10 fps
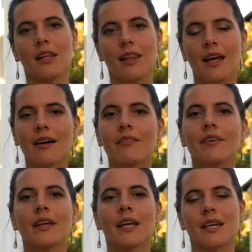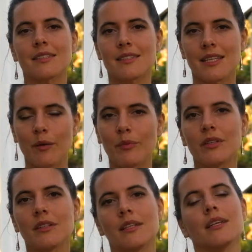Loving,
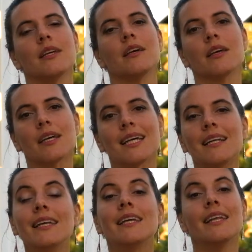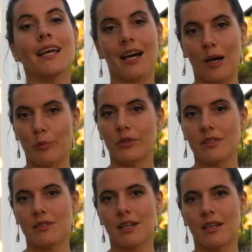acceptantly, cleaning up
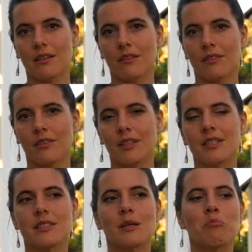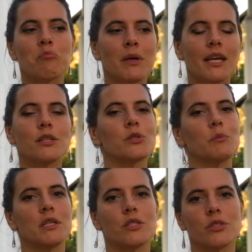inside. It is a major,
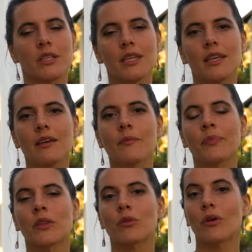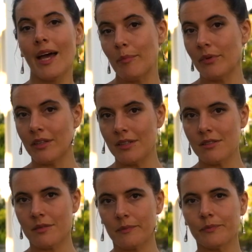major key to happiness.